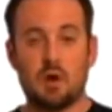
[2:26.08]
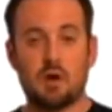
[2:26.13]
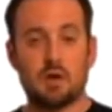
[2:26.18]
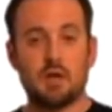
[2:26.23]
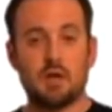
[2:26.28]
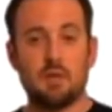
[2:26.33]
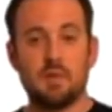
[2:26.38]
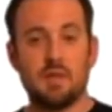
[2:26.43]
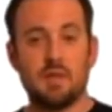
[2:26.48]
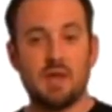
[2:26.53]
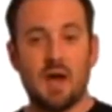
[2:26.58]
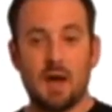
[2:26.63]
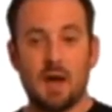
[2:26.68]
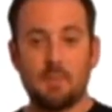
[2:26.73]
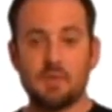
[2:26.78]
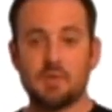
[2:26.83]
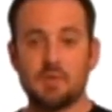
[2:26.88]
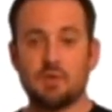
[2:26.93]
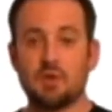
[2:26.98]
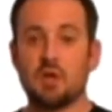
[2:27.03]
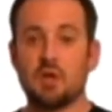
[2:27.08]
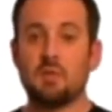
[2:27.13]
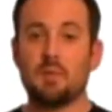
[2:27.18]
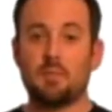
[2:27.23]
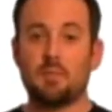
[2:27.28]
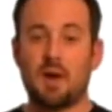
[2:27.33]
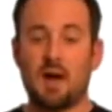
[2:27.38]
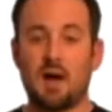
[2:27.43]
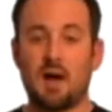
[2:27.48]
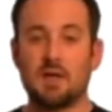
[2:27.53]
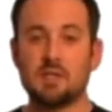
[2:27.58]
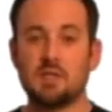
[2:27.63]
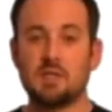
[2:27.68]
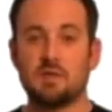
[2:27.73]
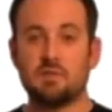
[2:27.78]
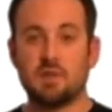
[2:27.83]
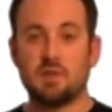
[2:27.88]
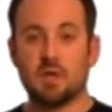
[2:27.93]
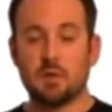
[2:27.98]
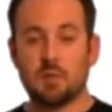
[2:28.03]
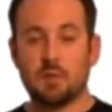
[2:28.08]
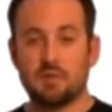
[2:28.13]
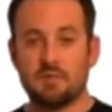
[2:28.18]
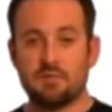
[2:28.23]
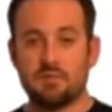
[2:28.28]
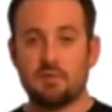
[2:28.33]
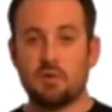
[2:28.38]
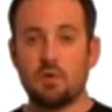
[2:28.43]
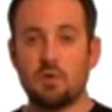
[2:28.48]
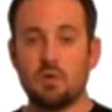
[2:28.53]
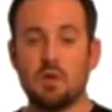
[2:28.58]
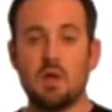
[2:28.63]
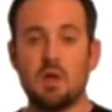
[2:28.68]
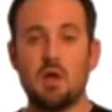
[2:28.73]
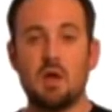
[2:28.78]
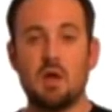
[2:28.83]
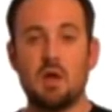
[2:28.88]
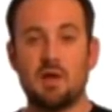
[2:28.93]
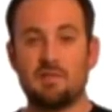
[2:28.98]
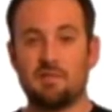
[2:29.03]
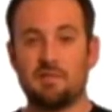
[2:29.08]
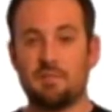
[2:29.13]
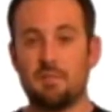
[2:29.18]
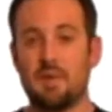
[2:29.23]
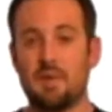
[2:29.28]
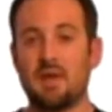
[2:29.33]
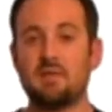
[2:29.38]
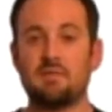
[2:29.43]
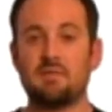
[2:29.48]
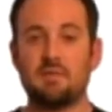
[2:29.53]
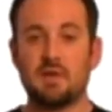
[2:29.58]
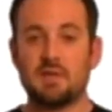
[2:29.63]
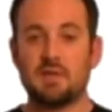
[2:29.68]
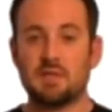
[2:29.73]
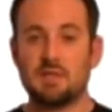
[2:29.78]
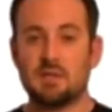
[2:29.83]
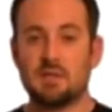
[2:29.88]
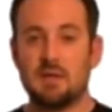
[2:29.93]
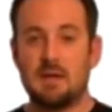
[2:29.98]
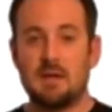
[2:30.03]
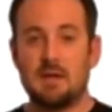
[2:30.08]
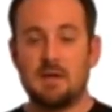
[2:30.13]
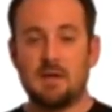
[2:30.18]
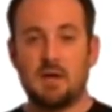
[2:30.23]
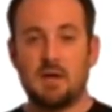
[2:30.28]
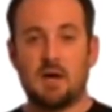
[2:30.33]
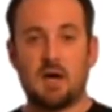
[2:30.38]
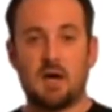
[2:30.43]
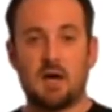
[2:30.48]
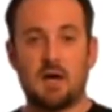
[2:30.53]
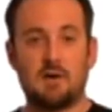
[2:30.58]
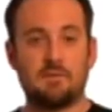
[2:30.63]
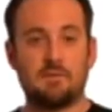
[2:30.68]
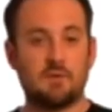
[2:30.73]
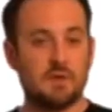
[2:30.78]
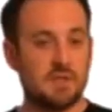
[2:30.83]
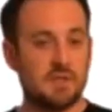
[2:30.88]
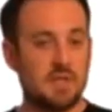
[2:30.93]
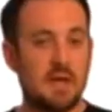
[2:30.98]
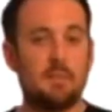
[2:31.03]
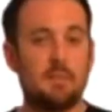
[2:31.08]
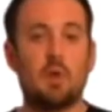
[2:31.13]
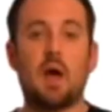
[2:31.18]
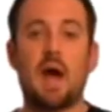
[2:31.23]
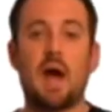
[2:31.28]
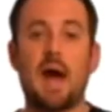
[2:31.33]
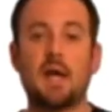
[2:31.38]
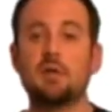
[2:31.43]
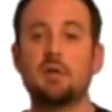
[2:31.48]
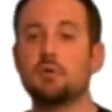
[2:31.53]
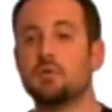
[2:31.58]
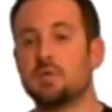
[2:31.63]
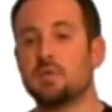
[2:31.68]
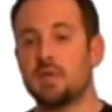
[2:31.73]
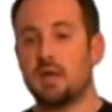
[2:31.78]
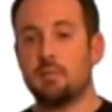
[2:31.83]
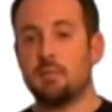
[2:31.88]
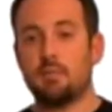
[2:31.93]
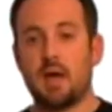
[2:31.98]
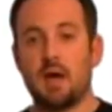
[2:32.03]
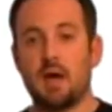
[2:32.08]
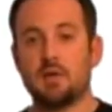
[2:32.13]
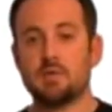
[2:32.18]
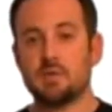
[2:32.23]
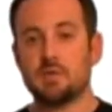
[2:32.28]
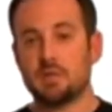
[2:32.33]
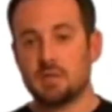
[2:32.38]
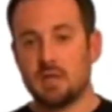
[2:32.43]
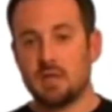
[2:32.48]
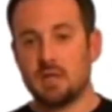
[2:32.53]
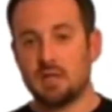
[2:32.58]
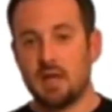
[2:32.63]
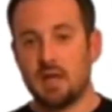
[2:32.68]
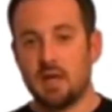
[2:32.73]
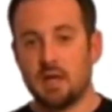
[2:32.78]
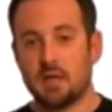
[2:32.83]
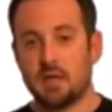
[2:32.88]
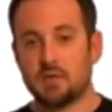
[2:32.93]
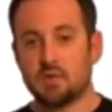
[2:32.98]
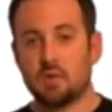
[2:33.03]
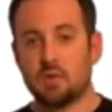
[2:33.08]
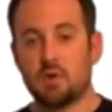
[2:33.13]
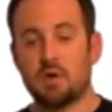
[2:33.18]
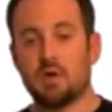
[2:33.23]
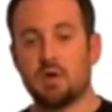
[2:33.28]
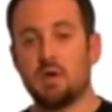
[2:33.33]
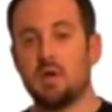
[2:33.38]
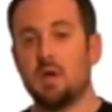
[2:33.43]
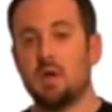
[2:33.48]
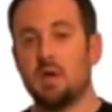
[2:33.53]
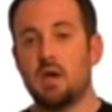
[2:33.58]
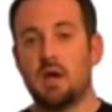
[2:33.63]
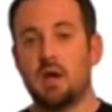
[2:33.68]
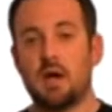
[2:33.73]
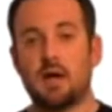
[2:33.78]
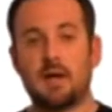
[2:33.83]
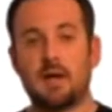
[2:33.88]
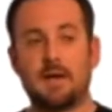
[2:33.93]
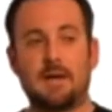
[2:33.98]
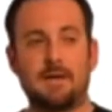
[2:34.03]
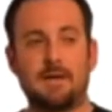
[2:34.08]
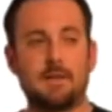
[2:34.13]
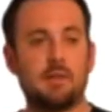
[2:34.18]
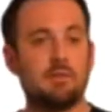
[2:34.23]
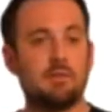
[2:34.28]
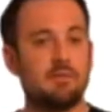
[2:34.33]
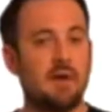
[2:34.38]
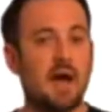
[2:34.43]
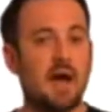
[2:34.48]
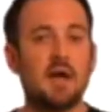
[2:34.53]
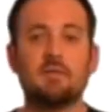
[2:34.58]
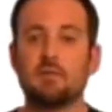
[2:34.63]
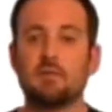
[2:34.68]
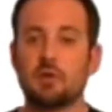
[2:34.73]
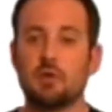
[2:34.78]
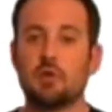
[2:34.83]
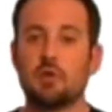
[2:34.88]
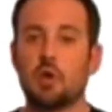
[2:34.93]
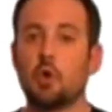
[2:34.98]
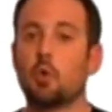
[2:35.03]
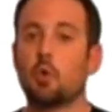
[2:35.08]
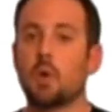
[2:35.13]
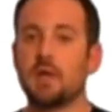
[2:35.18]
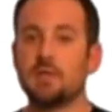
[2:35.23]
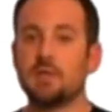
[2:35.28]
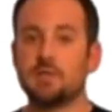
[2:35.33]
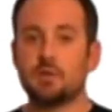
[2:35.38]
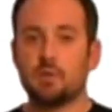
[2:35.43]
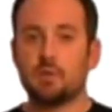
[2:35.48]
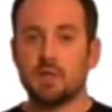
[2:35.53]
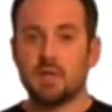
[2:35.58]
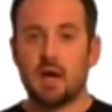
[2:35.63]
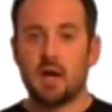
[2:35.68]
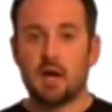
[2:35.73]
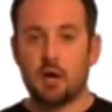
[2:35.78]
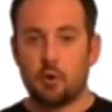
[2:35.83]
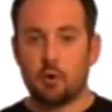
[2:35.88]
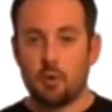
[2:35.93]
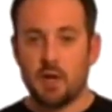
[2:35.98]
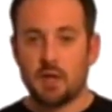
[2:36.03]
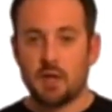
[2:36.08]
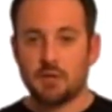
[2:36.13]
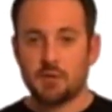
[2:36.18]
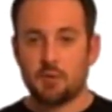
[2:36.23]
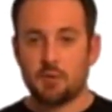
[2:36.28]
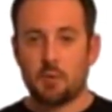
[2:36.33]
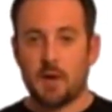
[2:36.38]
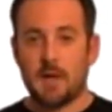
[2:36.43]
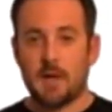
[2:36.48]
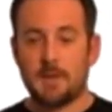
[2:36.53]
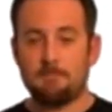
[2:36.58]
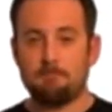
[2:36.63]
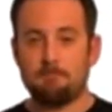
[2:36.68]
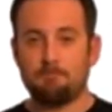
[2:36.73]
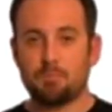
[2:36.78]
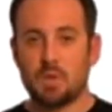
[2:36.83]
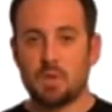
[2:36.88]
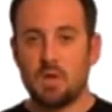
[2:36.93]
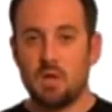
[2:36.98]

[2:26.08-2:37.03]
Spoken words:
are going to be the opposite. They're going to be positive, and they're going to be full of benefits. For example, how to lose 10 pounds in 10 days, or the 5 little-known ways to retire rich, right?